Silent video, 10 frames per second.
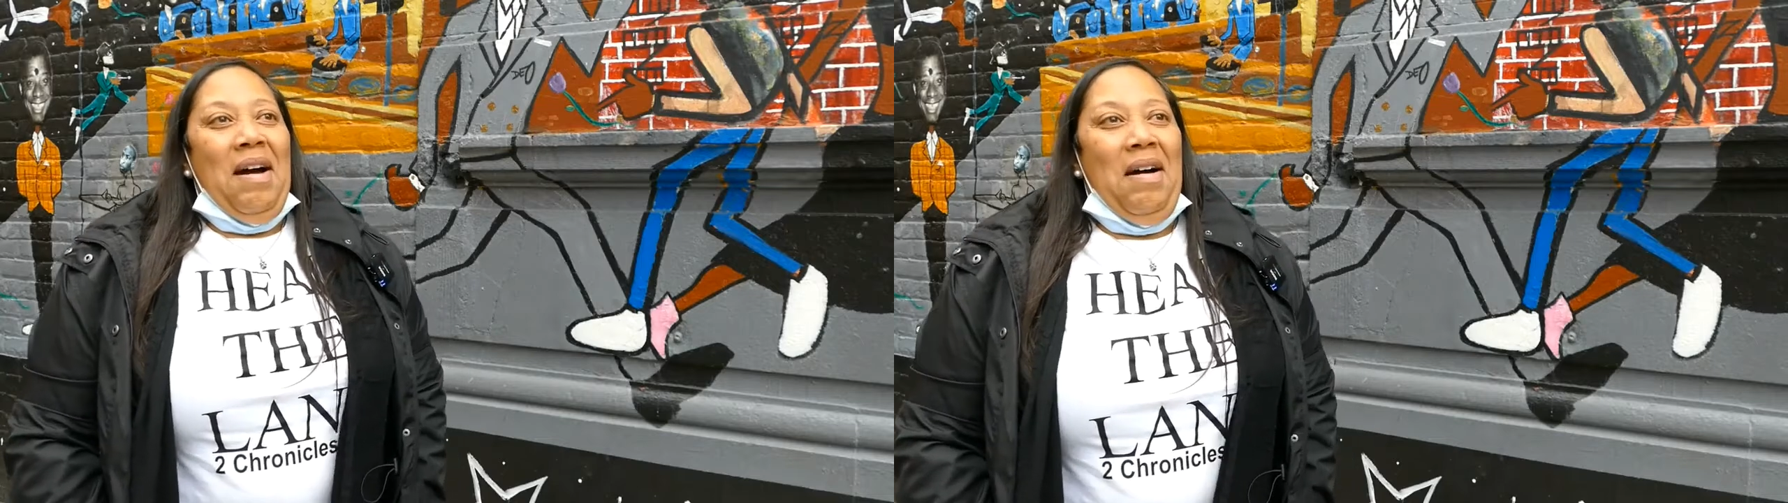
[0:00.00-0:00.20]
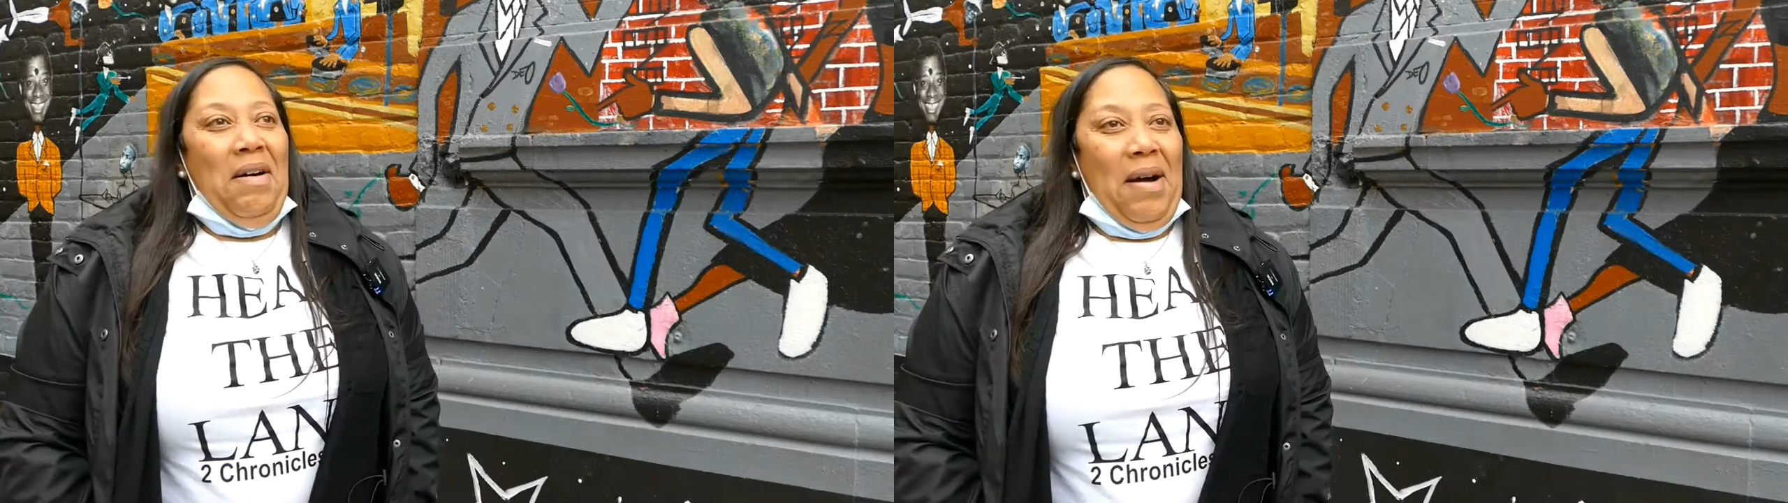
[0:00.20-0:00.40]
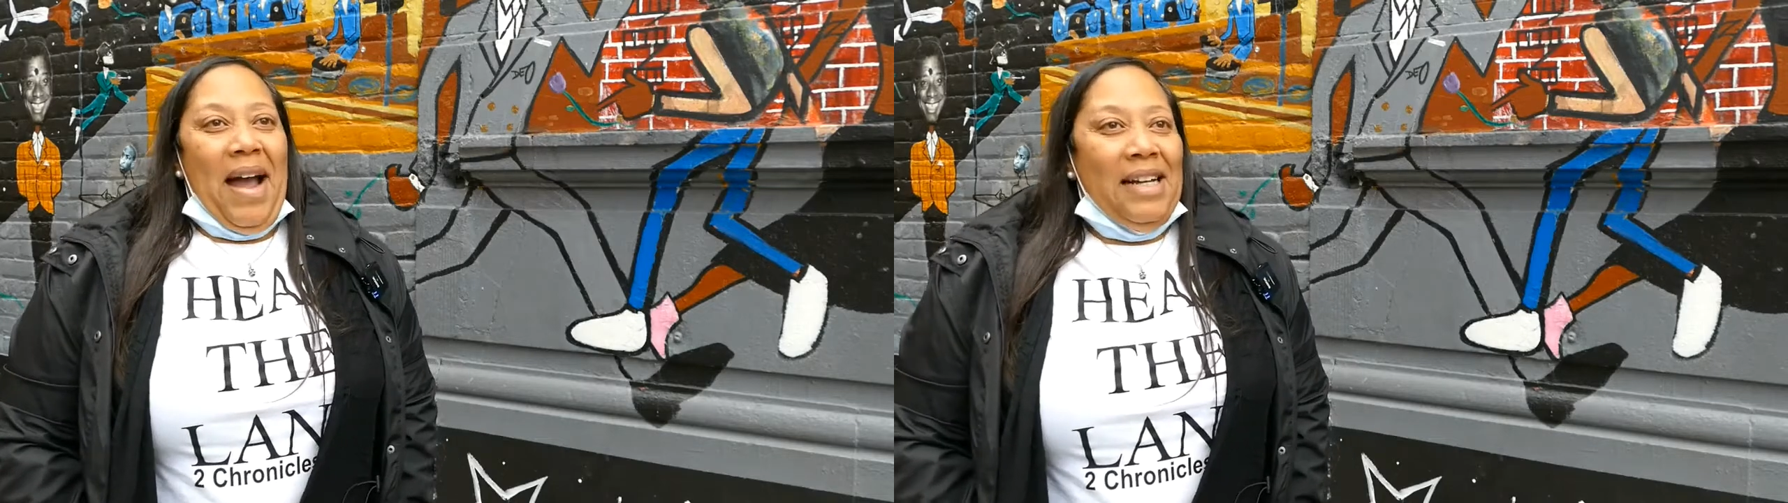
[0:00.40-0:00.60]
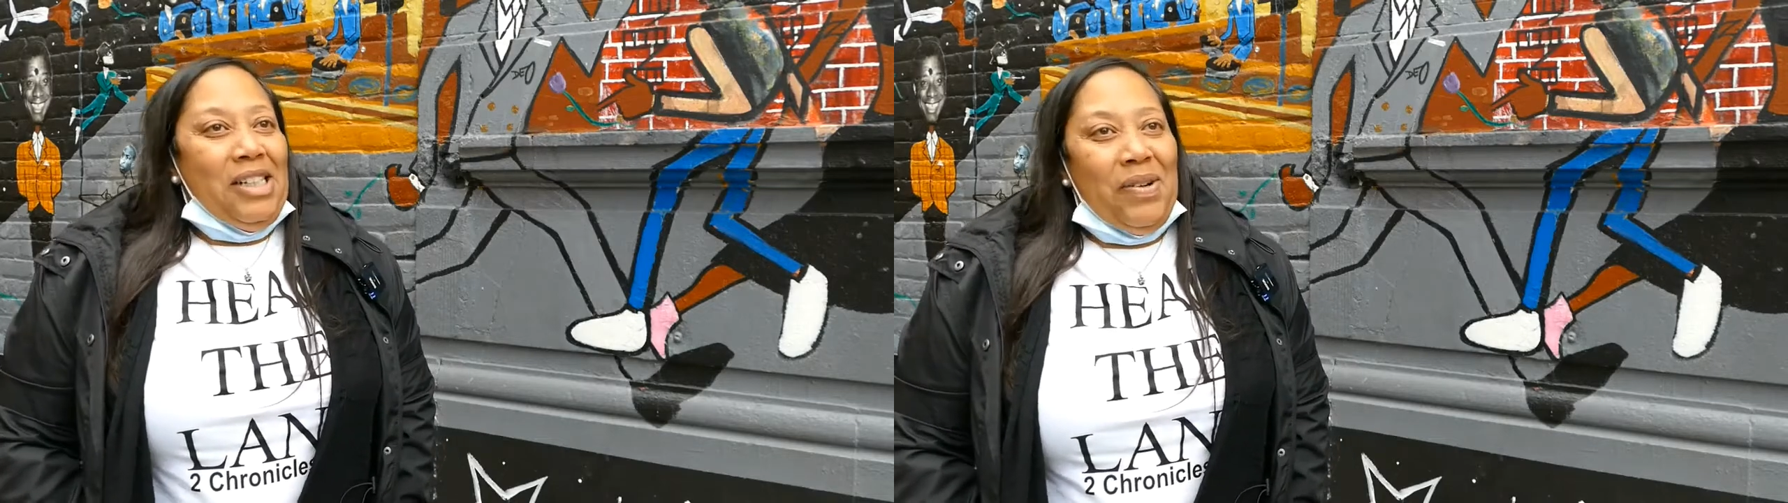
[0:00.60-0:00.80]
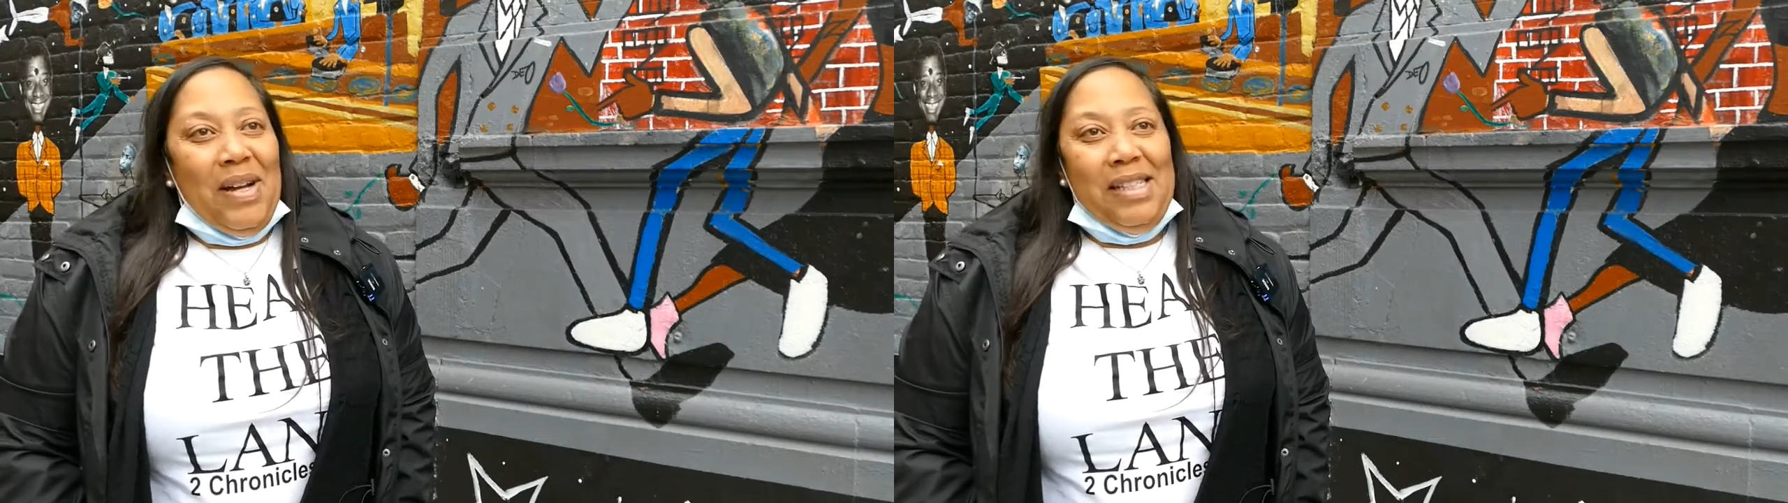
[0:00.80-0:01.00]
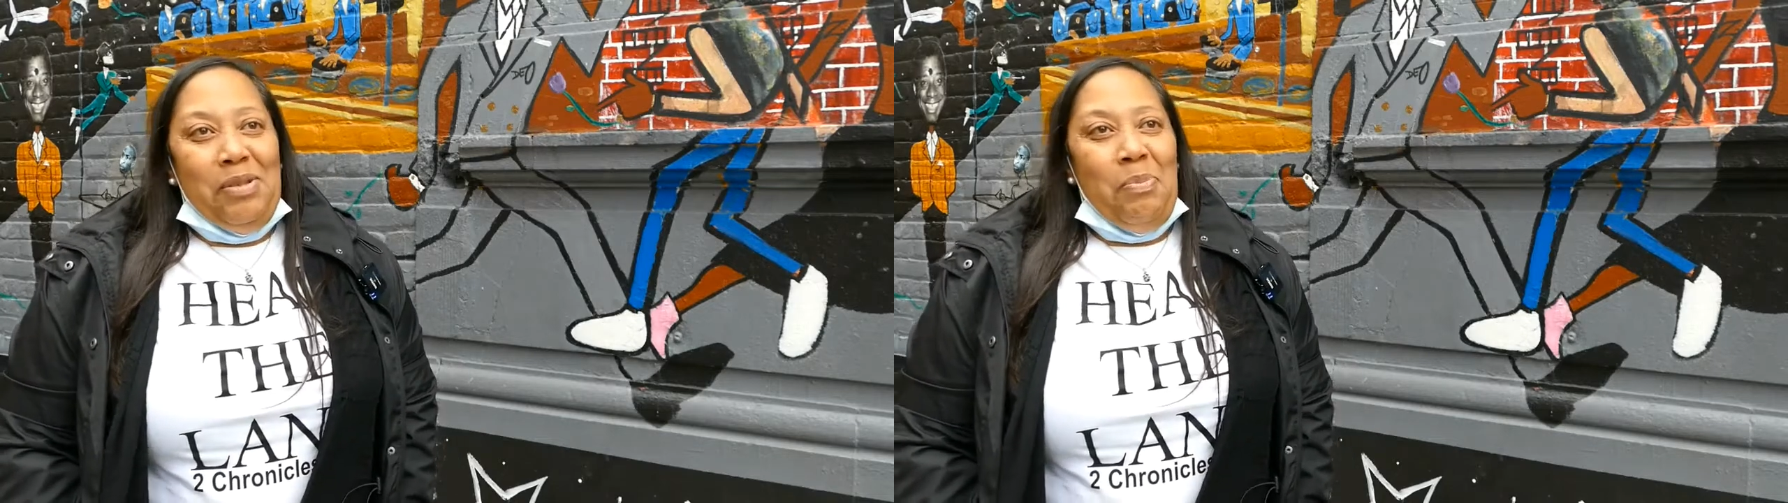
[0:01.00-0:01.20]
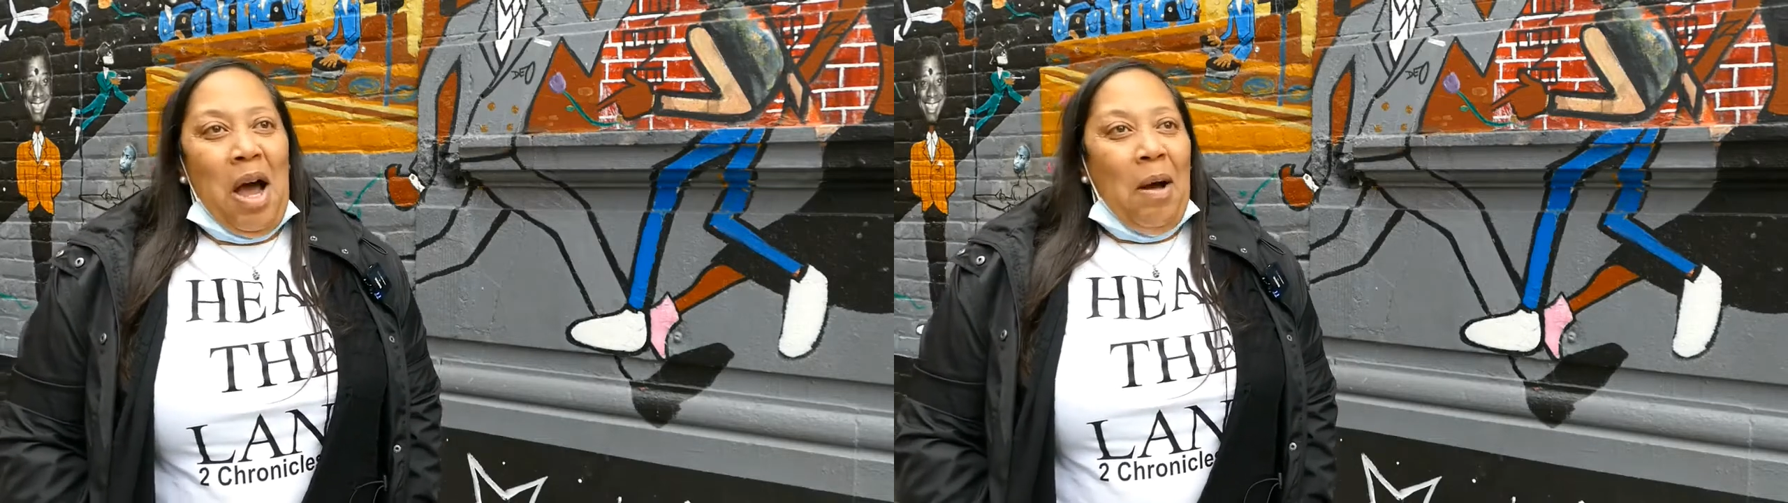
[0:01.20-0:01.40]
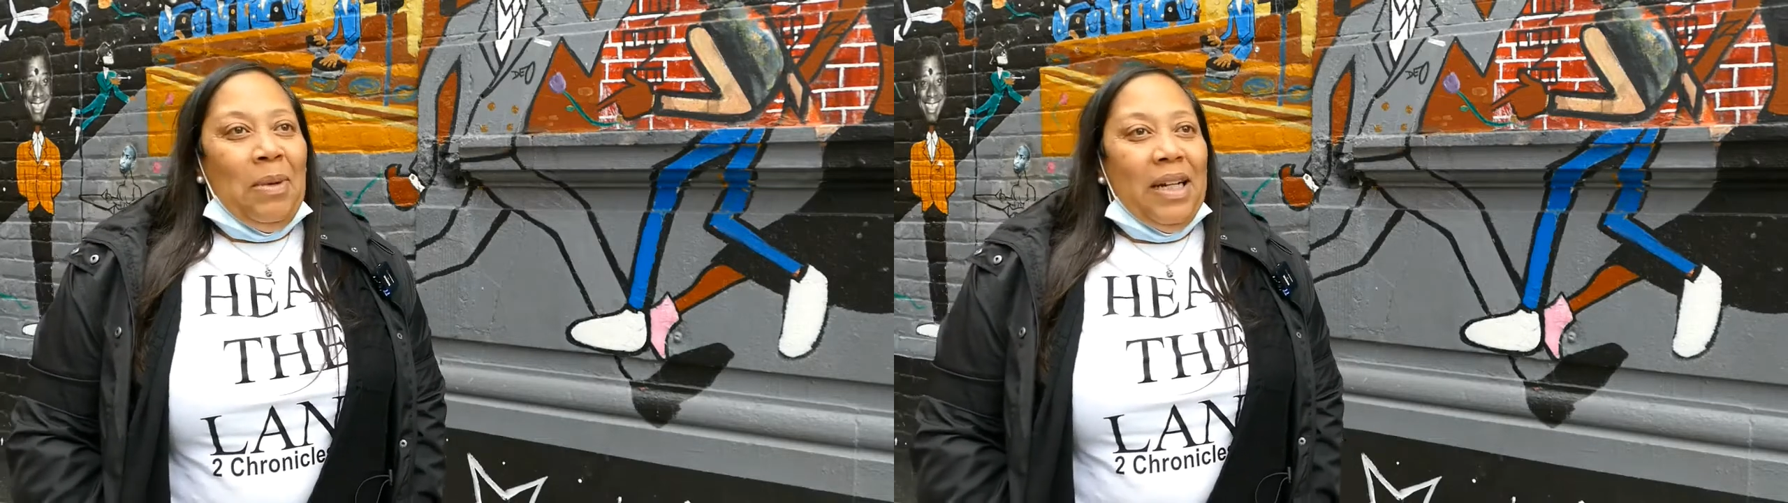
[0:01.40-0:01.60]
Antron's
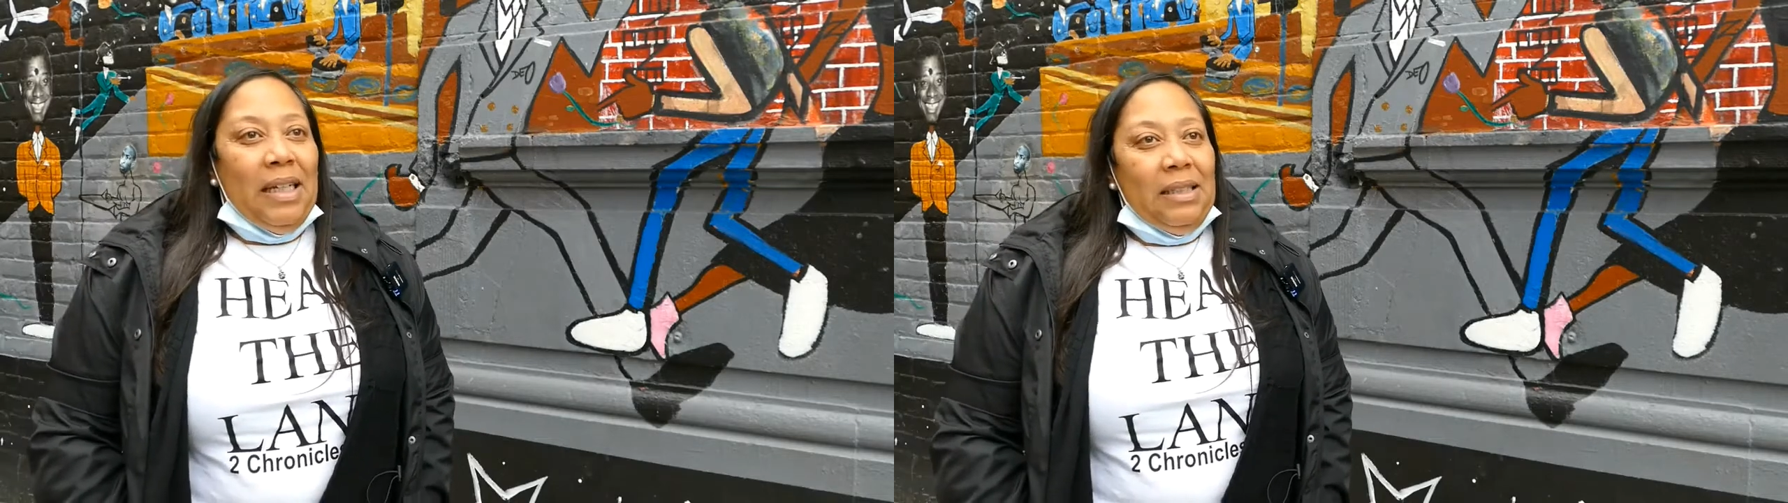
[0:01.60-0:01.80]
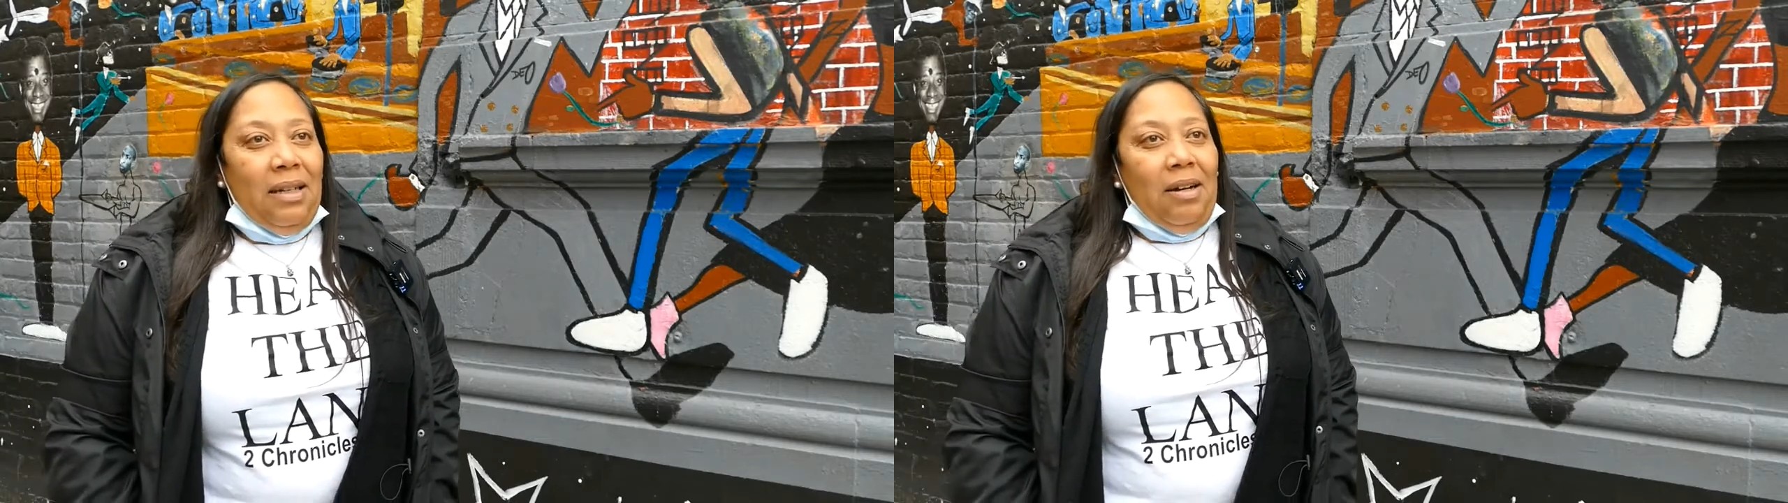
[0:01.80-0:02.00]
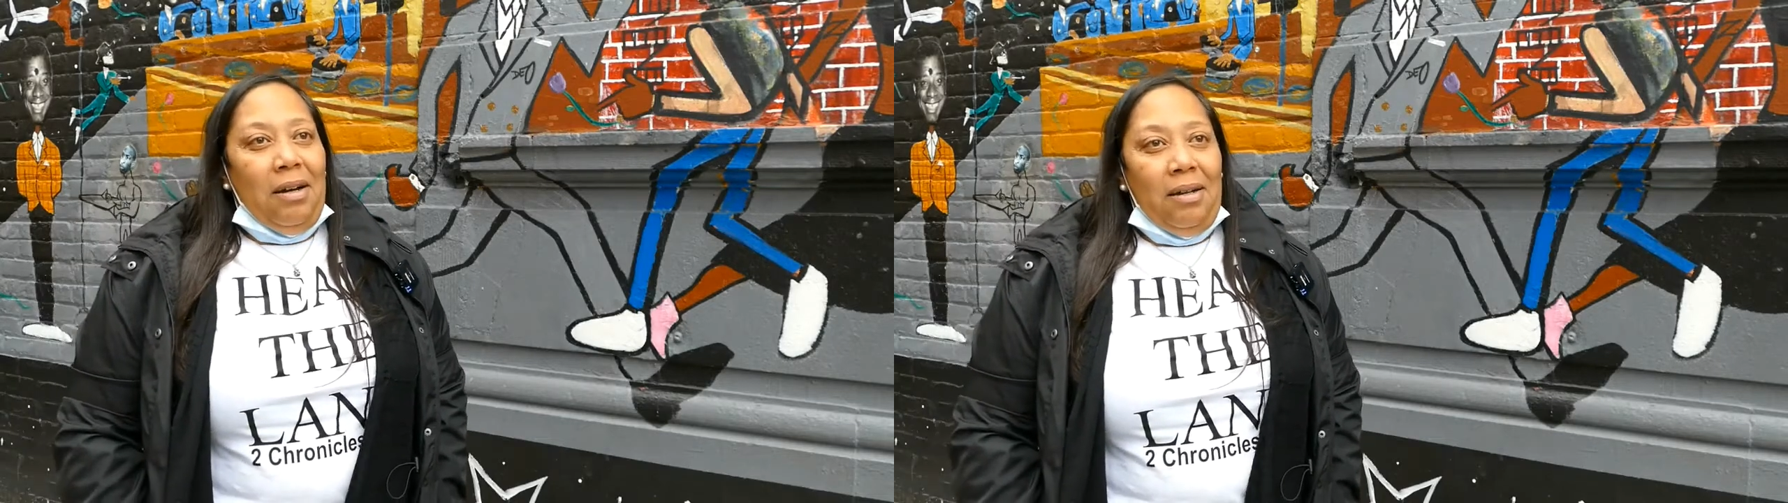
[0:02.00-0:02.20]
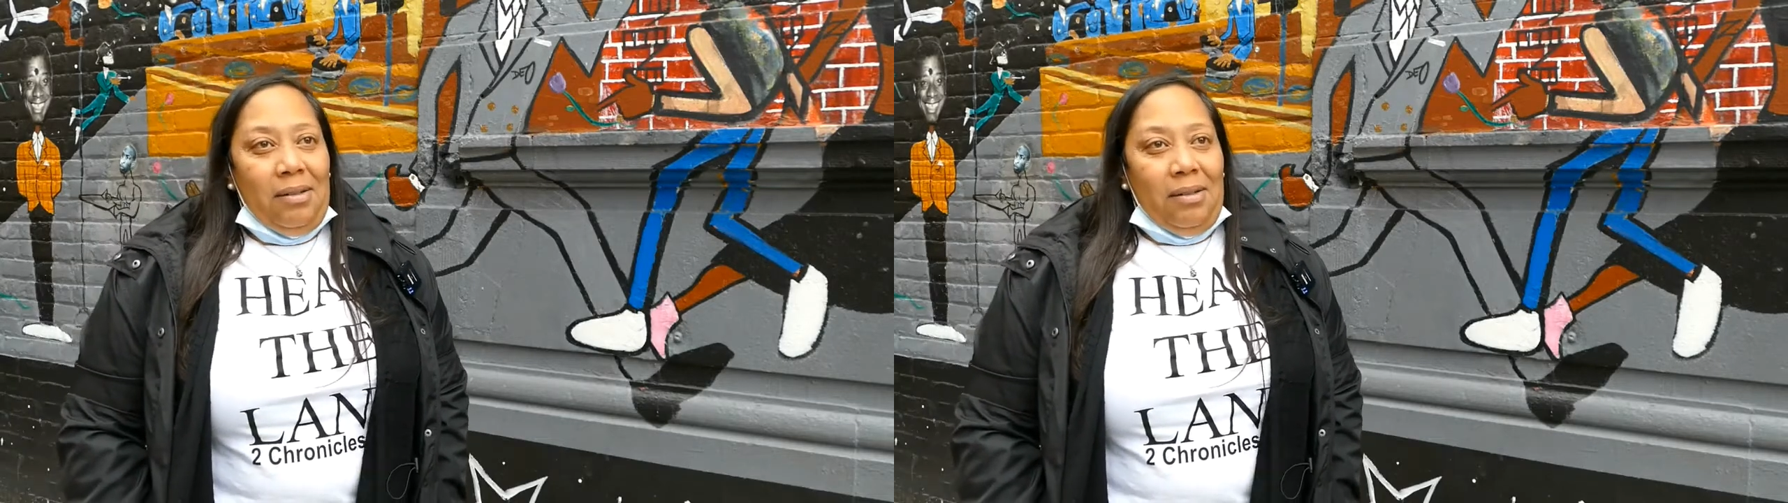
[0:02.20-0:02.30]
mom, Linda.